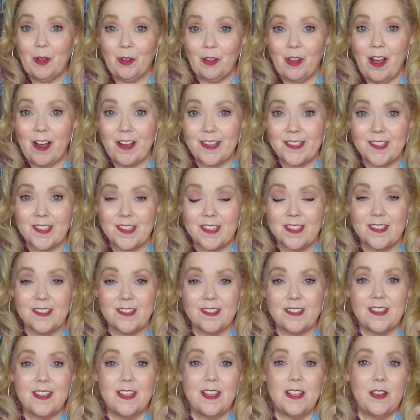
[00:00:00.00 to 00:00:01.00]

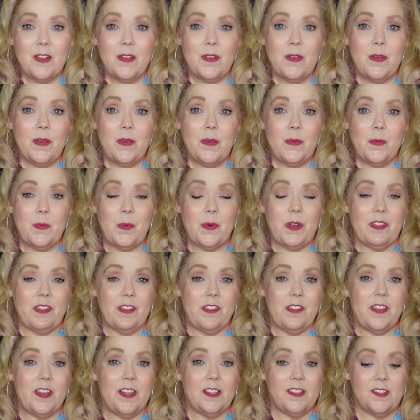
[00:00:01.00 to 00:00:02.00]
glosses
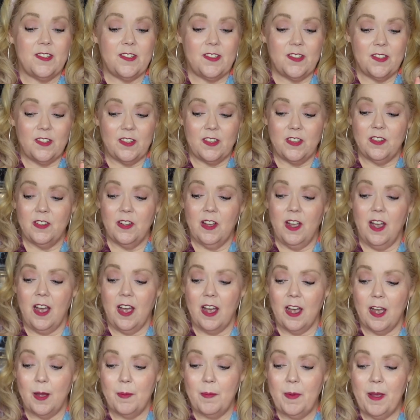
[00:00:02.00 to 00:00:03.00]
with this,
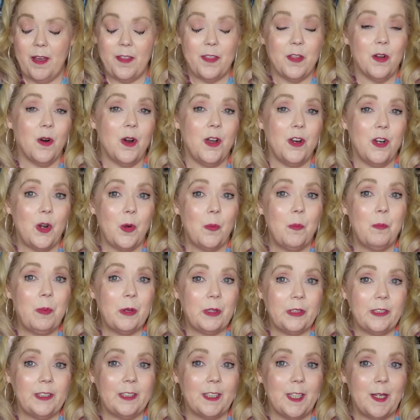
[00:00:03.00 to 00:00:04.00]
um, and there are no
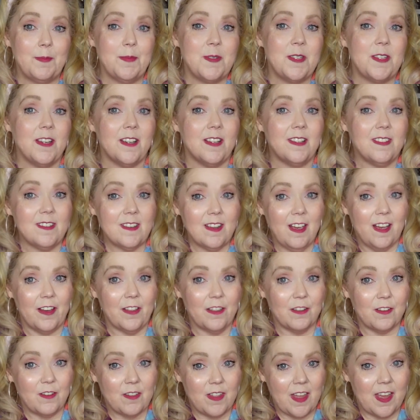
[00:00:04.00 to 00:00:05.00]
bullet lipsticks
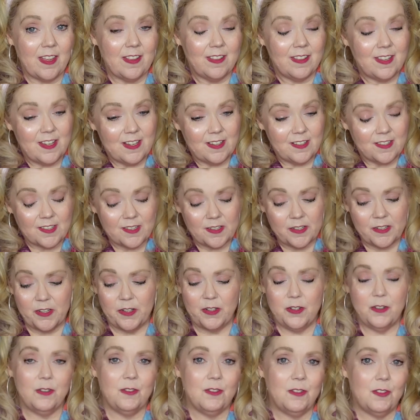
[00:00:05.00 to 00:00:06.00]
other than these
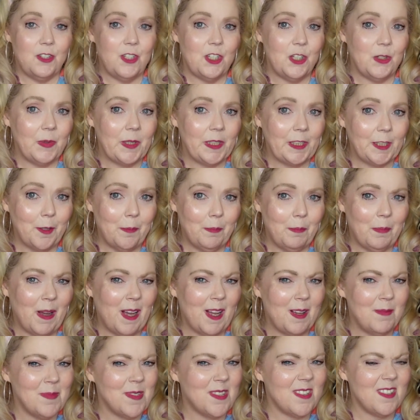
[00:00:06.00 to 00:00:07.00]
dewy lip
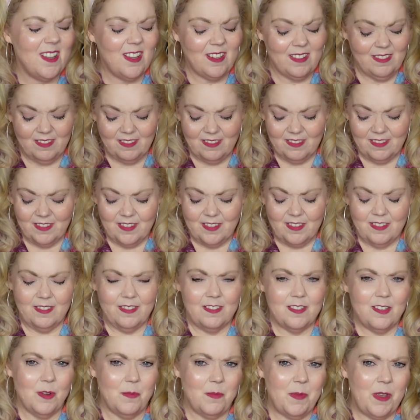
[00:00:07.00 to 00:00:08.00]
balms that,
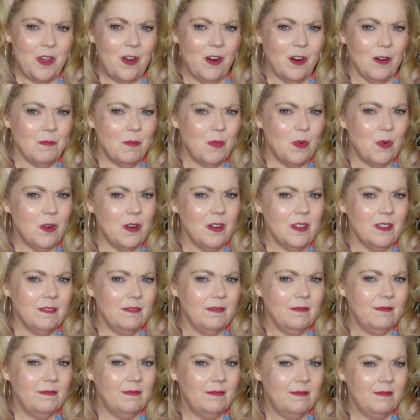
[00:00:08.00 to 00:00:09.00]
to me, are more
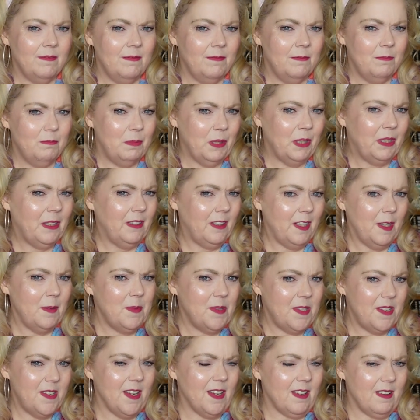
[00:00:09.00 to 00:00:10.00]
bullet
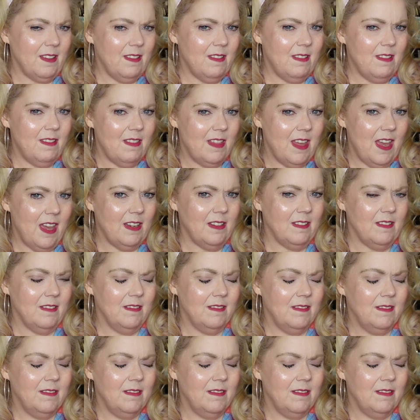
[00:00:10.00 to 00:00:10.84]
lipstick than